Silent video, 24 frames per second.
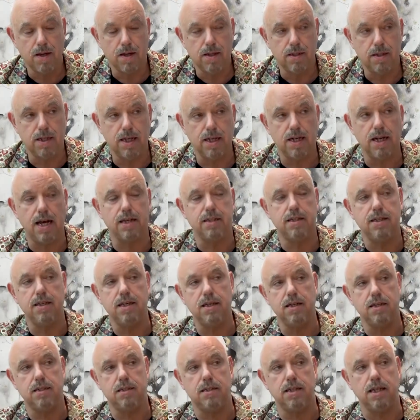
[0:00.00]
Then I
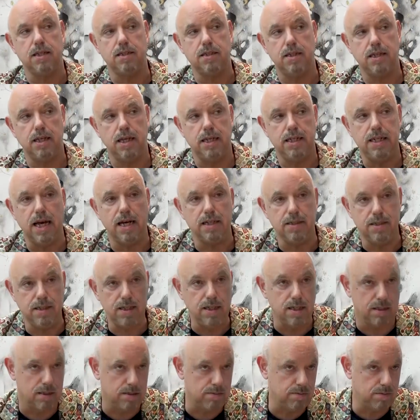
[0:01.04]
think that any
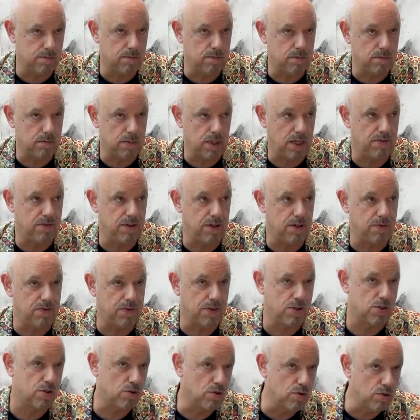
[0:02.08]
idea, even if
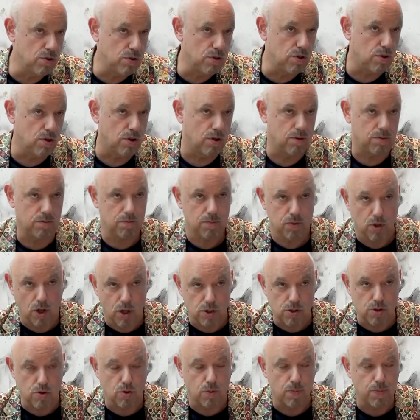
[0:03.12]
it's good or
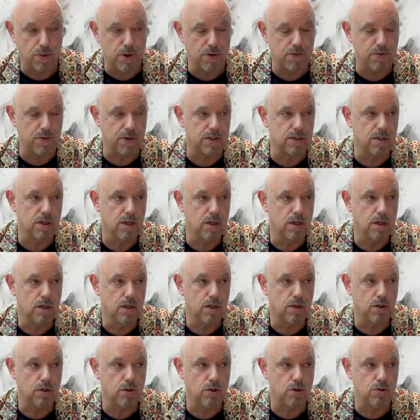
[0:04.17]
not so perfect,
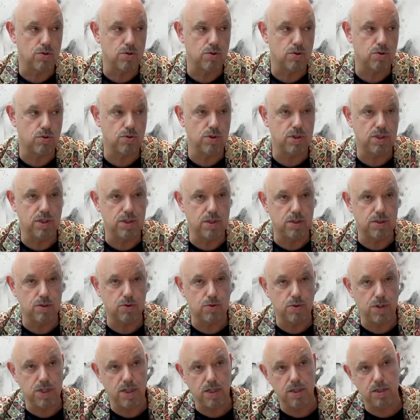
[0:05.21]
goes through
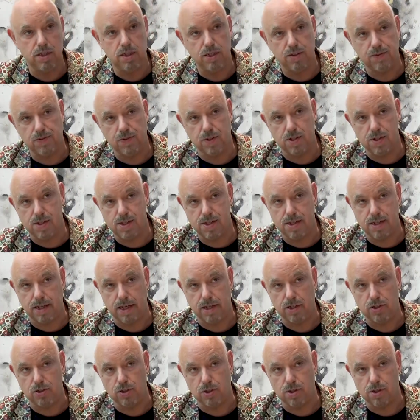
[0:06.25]
3 different
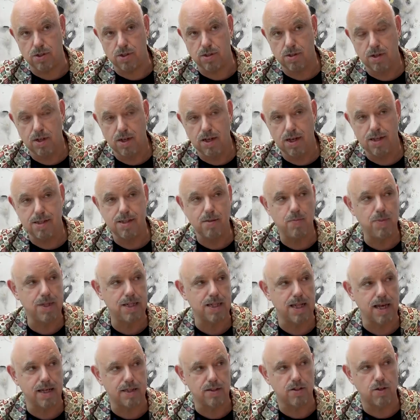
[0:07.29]
stages. It's a bit
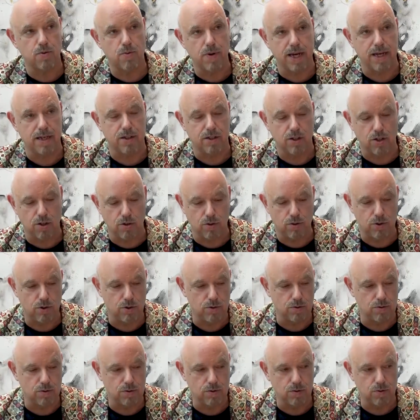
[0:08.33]
like the rain,
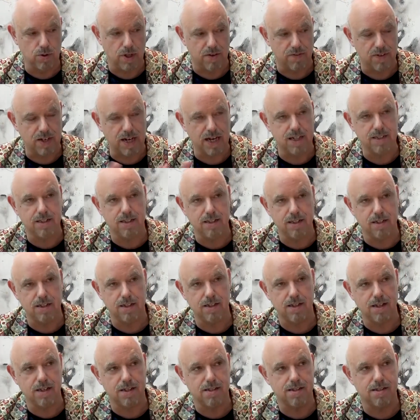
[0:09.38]
you have an idea,
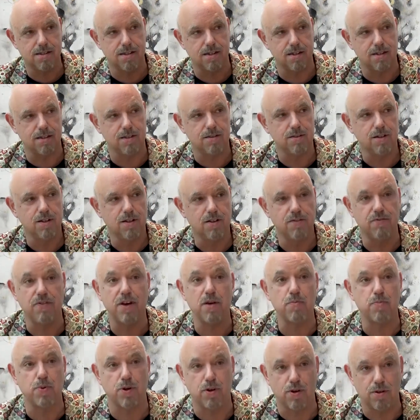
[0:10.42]
it's
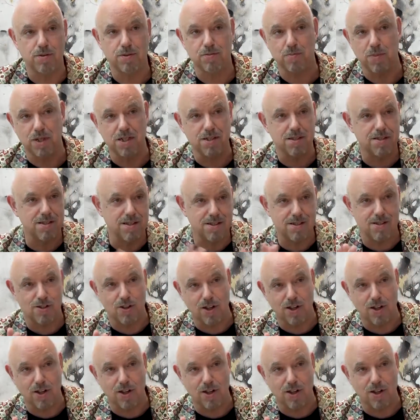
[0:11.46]
vapor, means it's